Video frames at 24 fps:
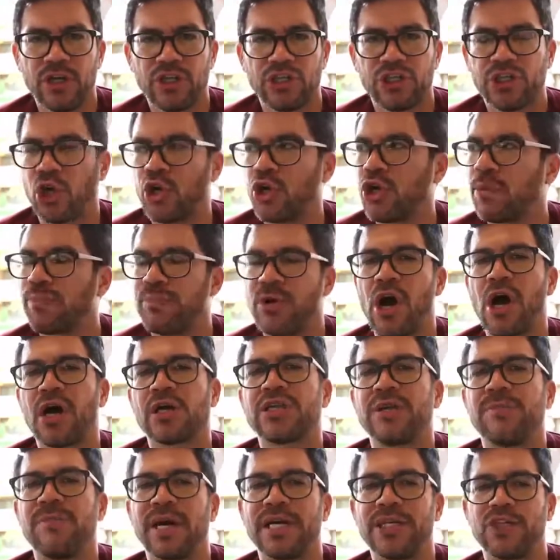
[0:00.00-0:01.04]
Showed up,
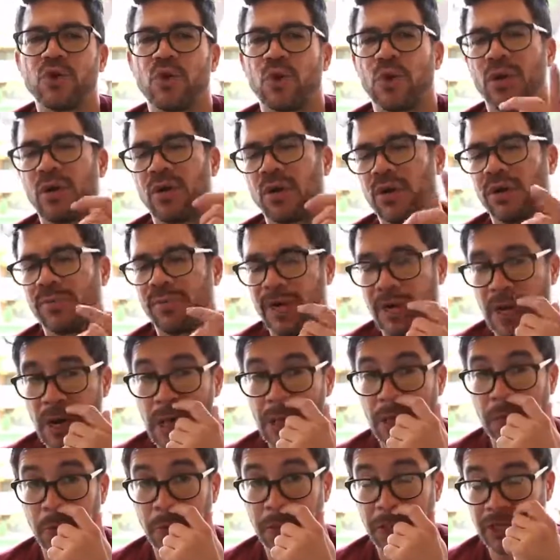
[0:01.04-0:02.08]
knocked on my door at my
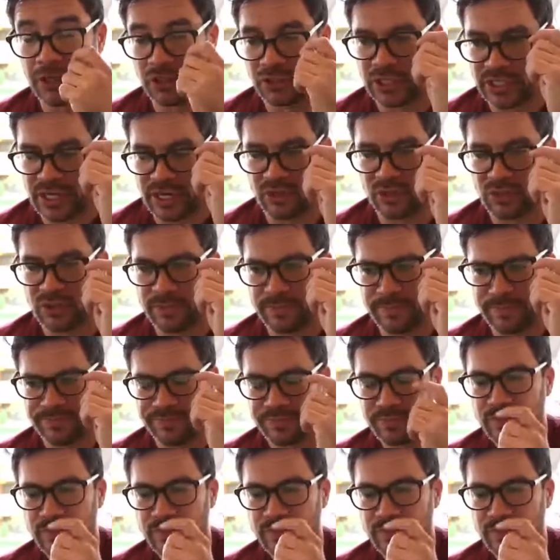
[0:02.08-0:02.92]
Hollywood Hills house.